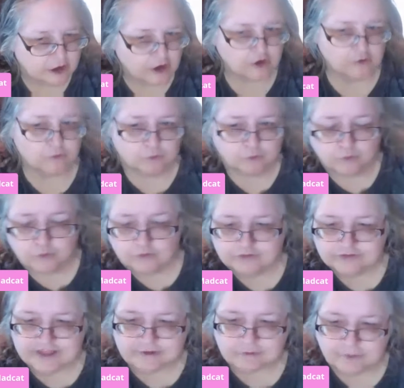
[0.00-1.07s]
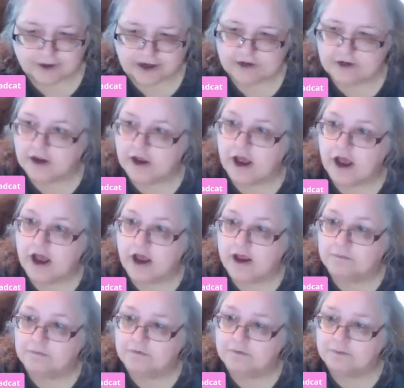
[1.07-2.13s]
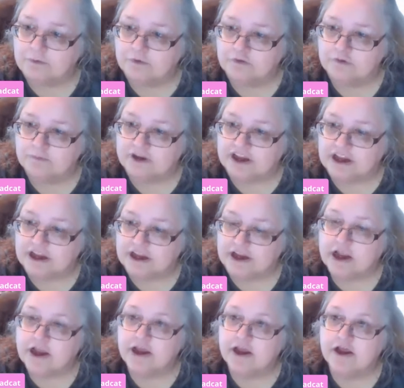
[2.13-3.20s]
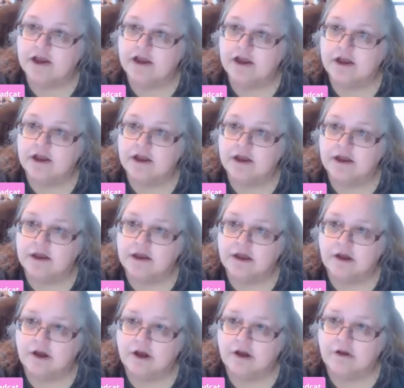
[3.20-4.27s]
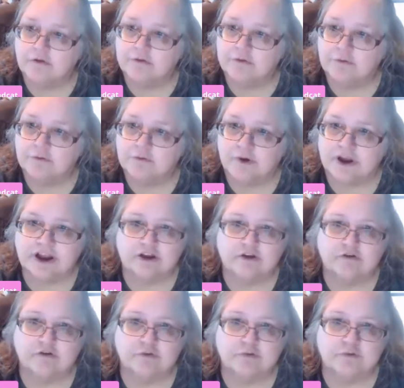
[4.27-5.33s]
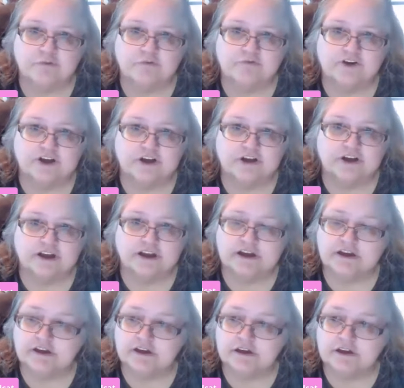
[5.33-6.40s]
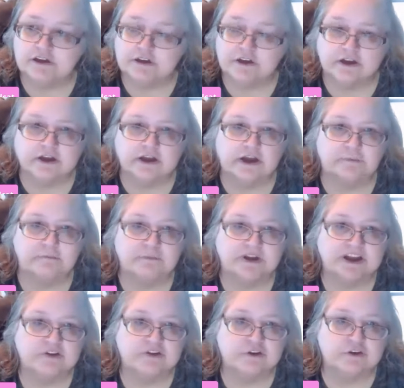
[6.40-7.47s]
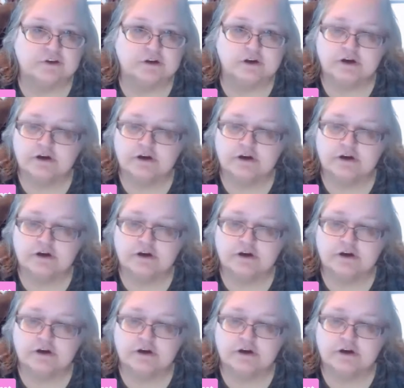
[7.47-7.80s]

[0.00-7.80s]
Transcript: Oh, that's right. I'm supposed to be also trying to find a picture